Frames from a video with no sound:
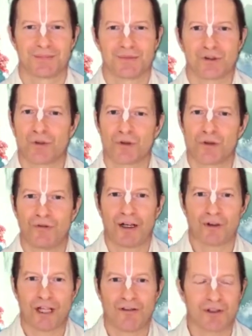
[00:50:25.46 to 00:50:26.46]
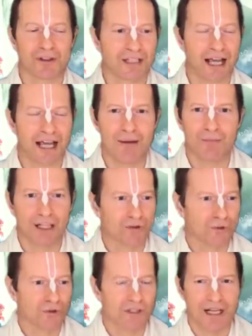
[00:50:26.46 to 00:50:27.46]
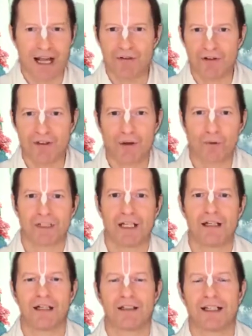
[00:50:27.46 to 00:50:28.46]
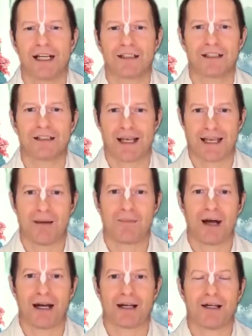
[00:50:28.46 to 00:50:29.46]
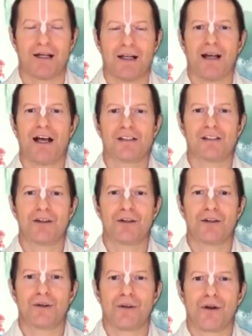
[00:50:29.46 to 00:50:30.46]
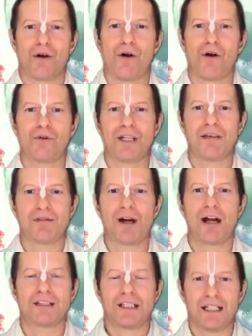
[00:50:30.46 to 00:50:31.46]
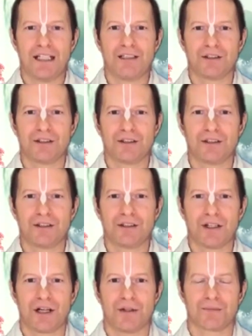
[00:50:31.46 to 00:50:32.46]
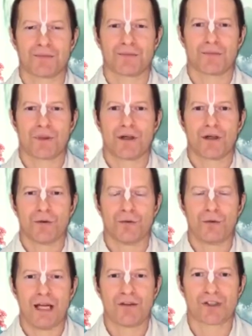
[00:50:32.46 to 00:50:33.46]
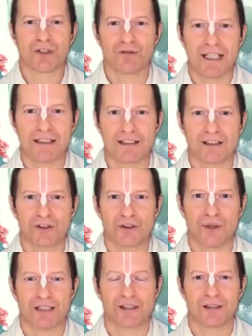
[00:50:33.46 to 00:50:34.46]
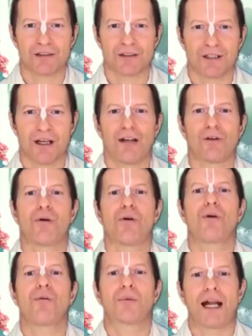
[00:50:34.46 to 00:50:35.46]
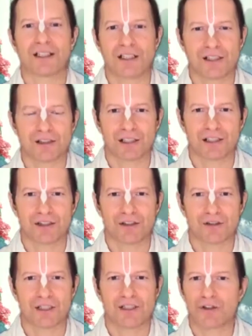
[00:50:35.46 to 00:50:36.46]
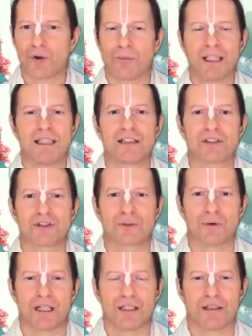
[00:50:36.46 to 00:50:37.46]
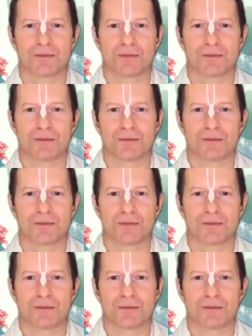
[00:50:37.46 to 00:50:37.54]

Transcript: So the Vayu Devas came, they saw that everything was inundated, they came back and said, oh, Devaraj Indra, we have surveyed the situation. And all Braj is completely destroyed.